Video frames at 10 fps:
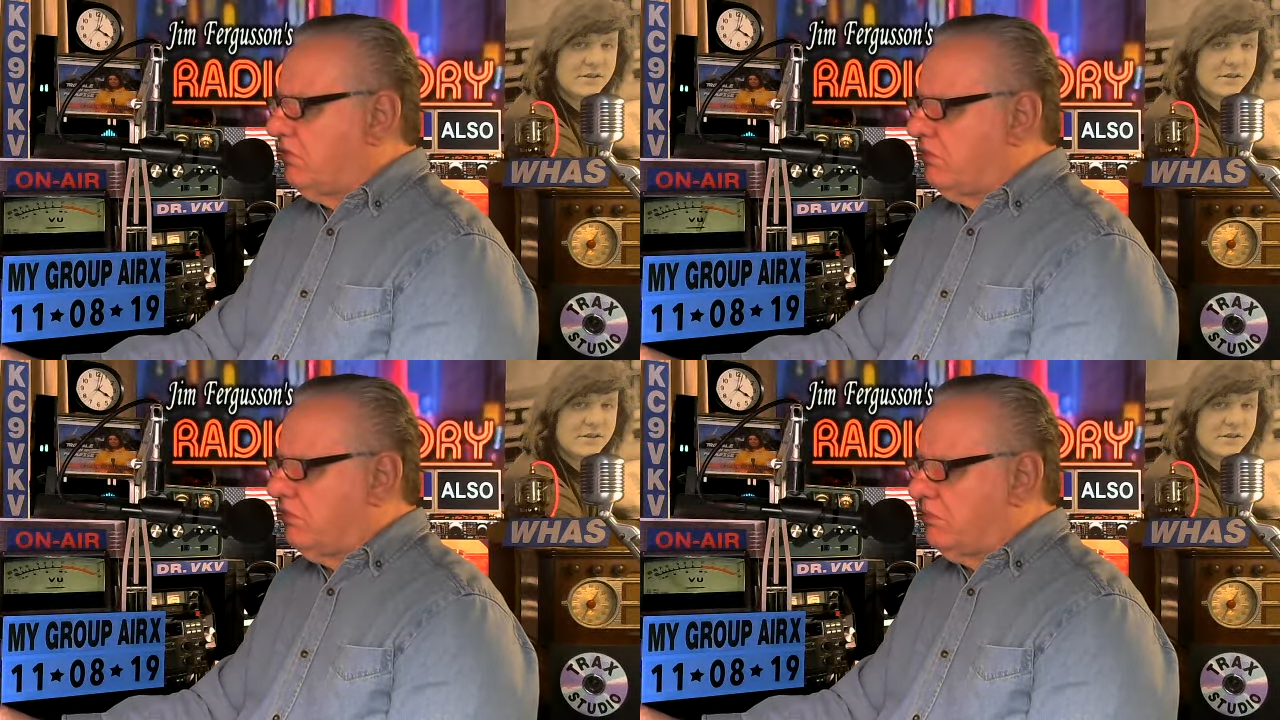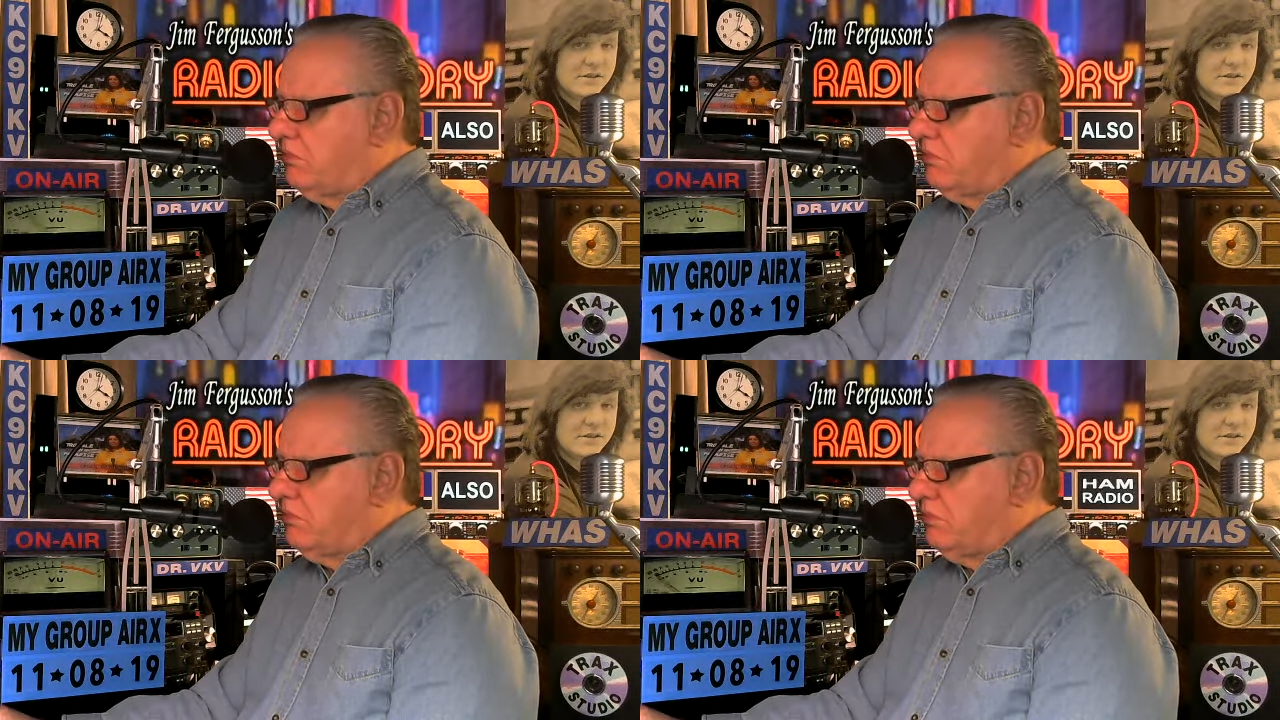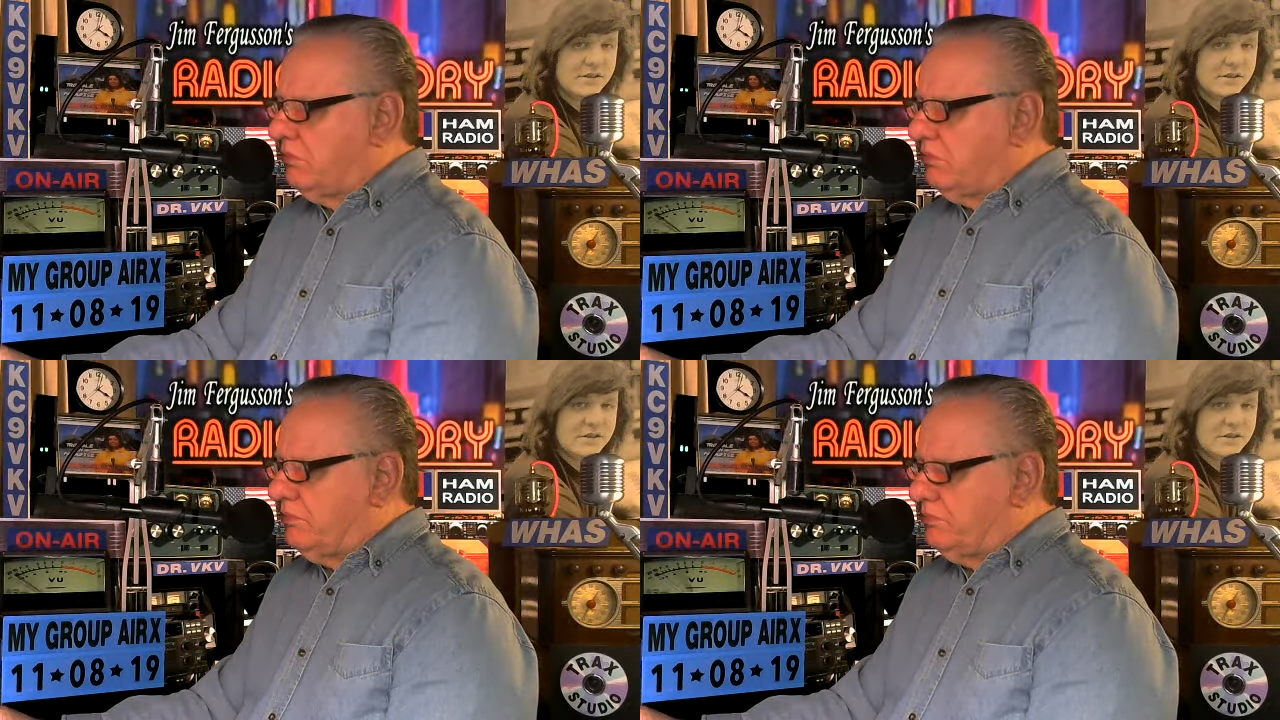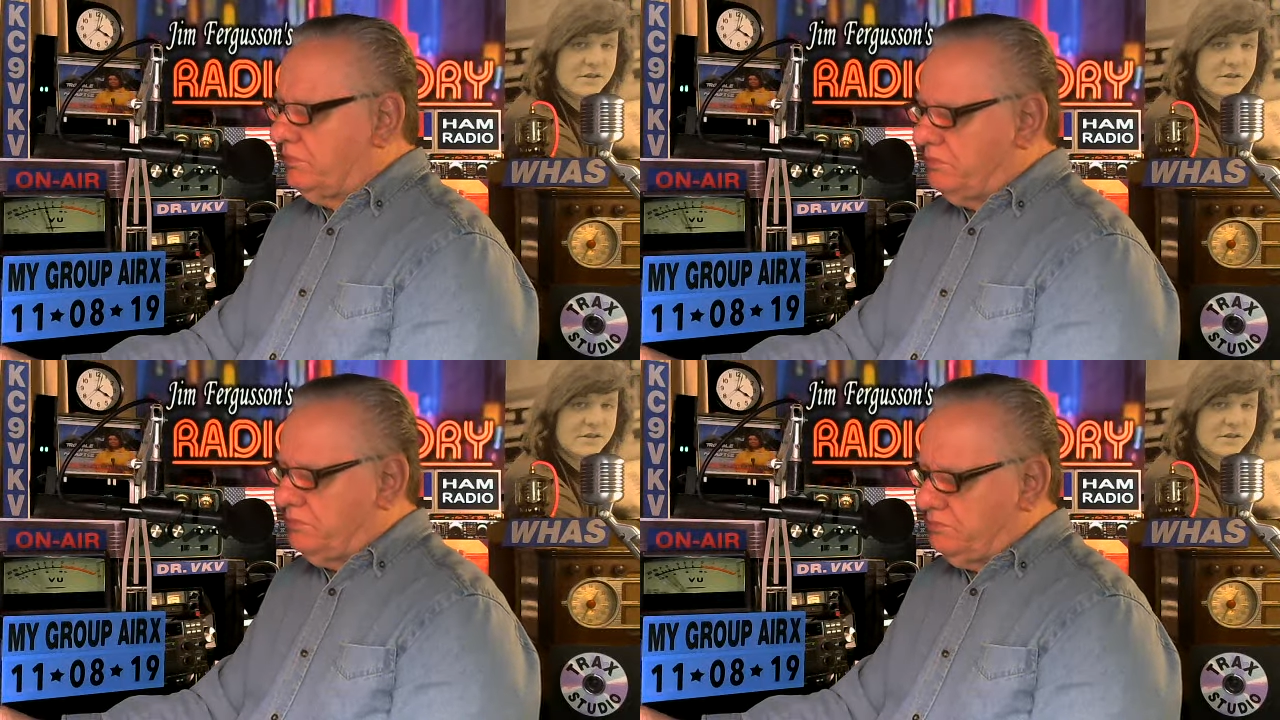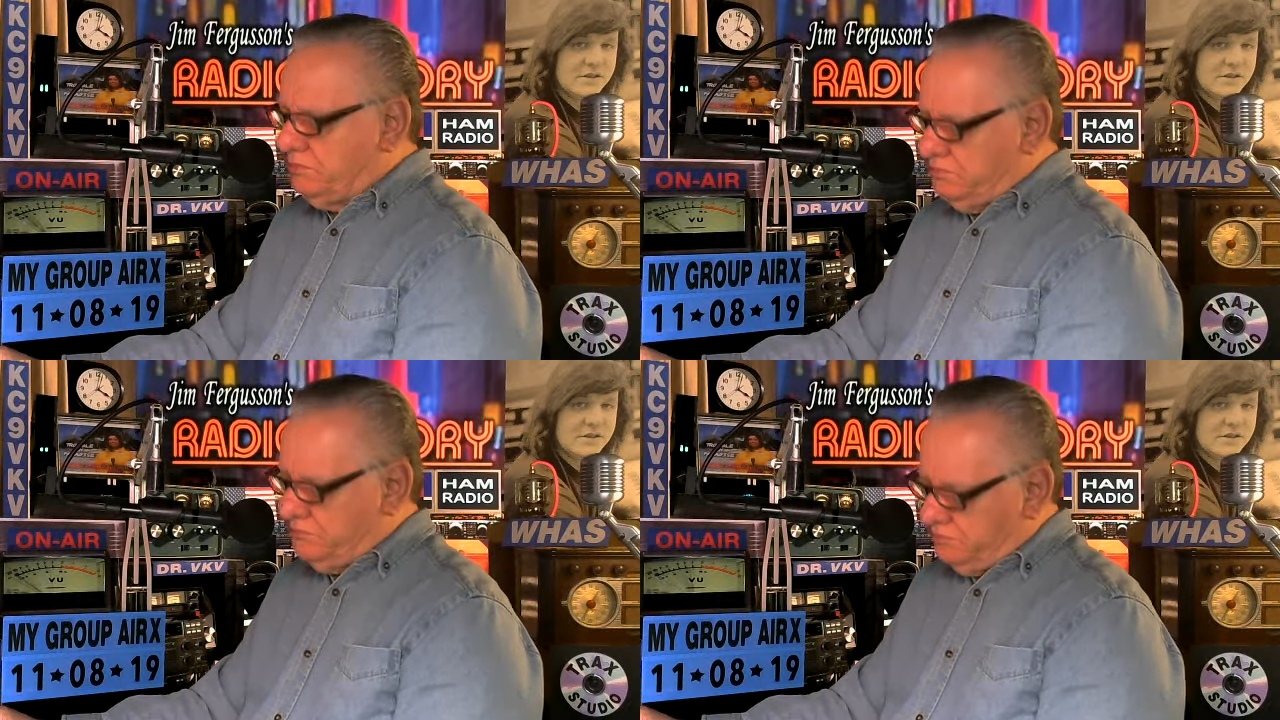
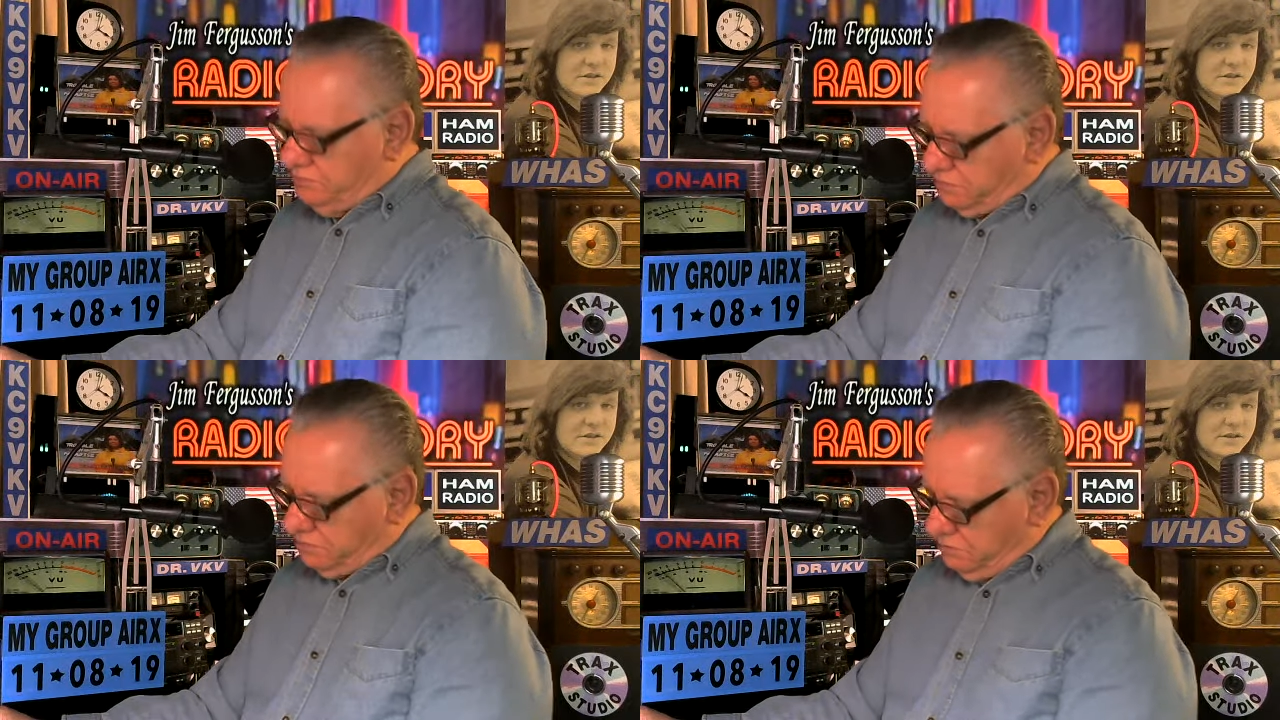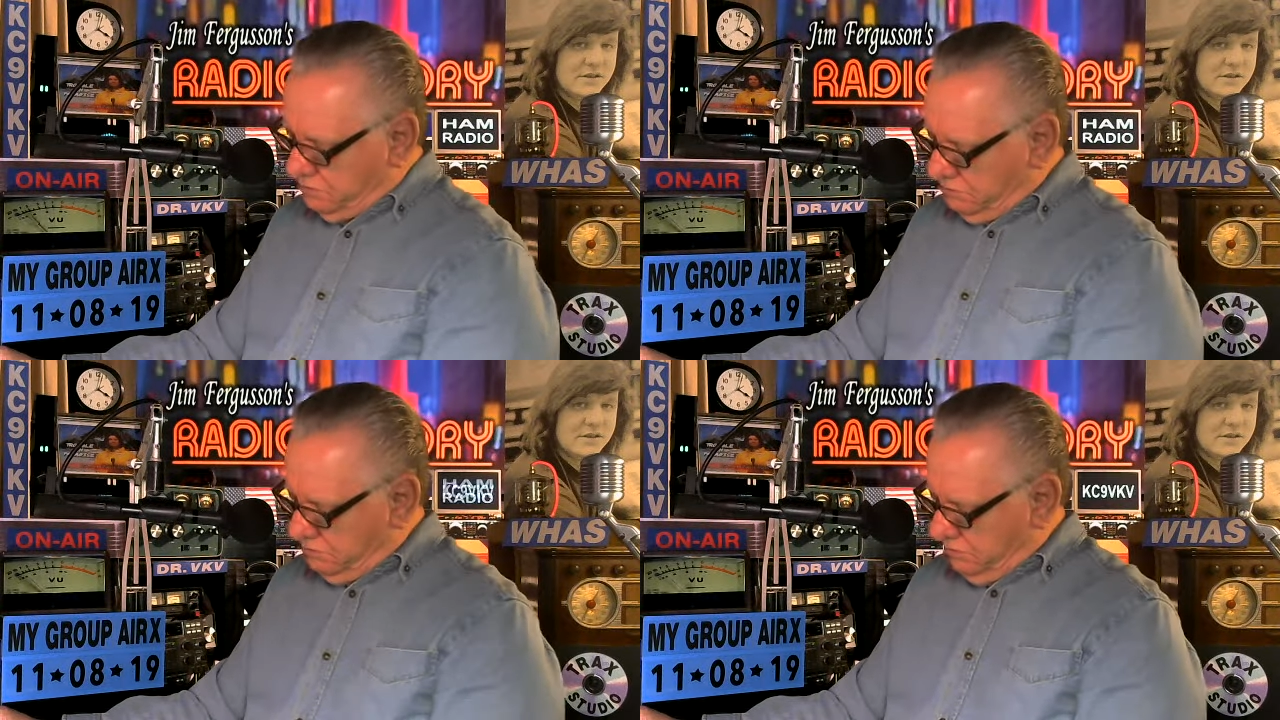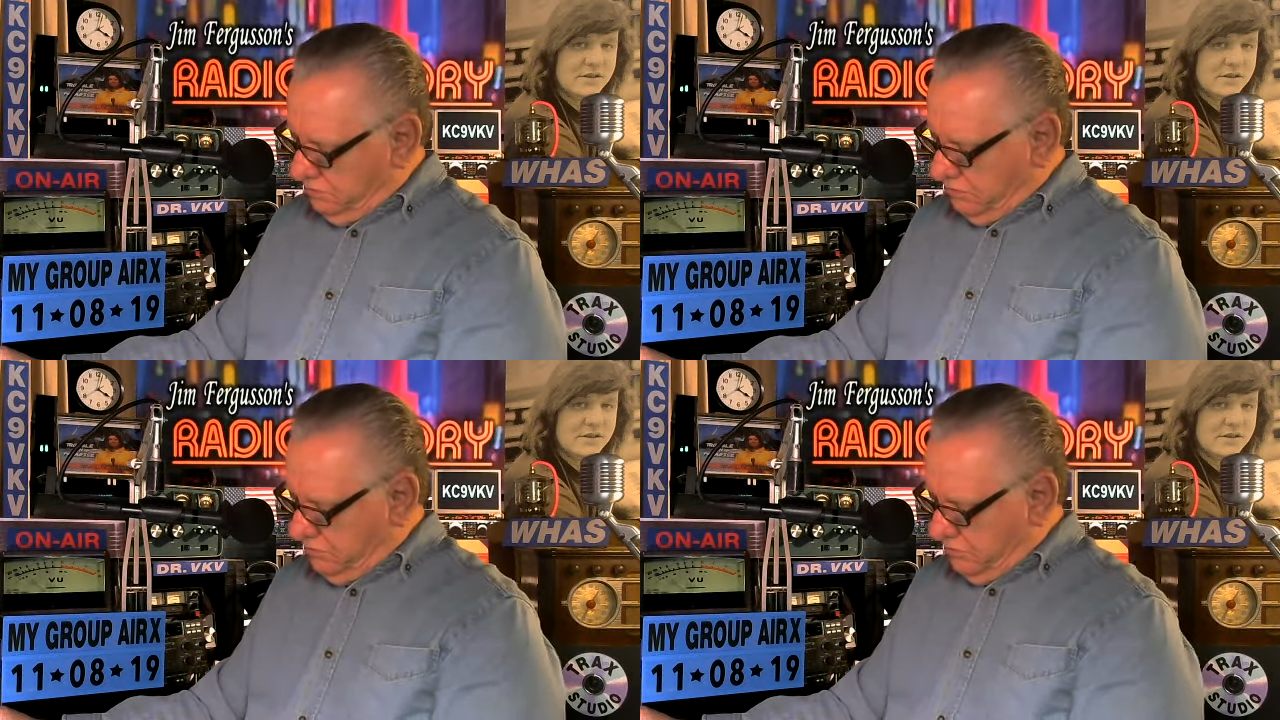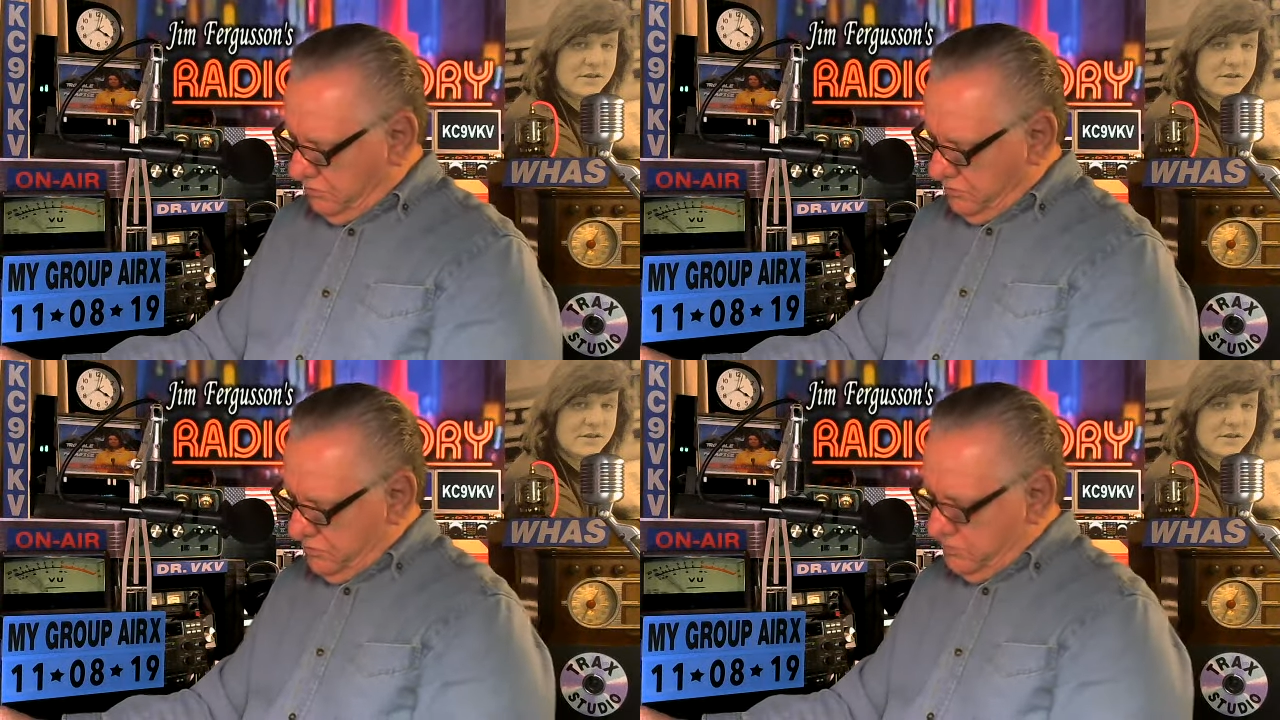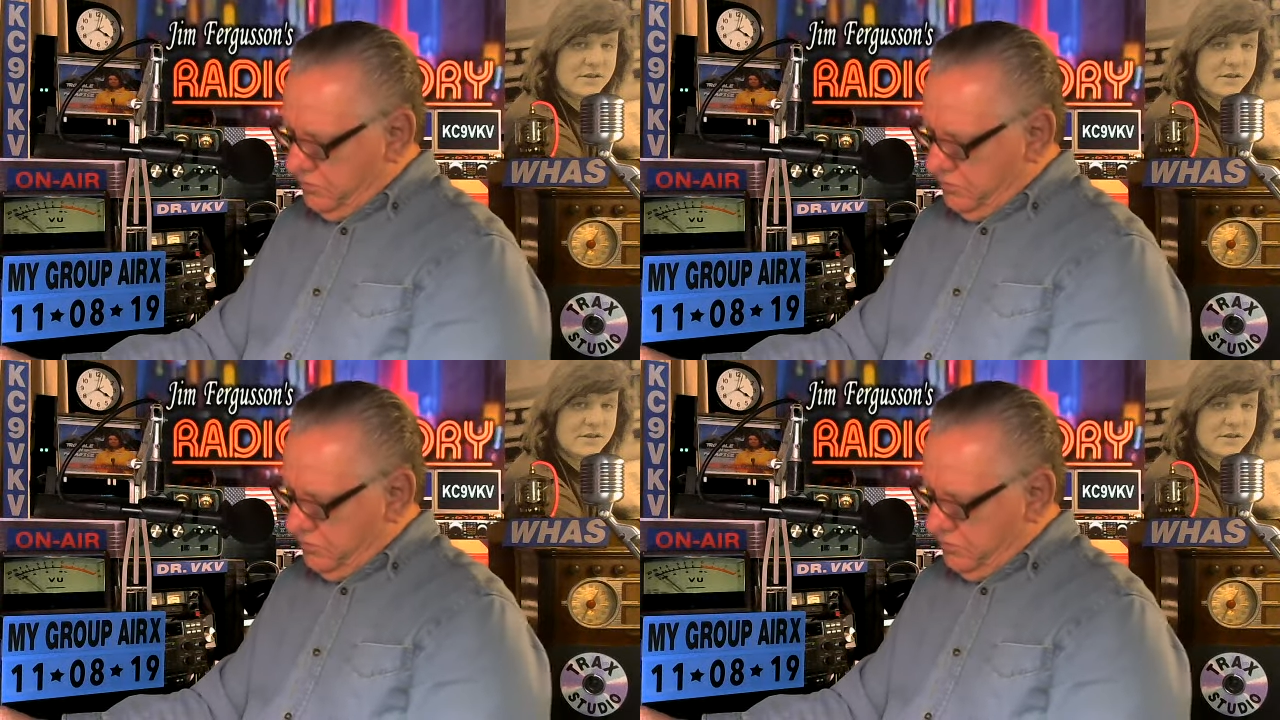No one is speaking in this clip.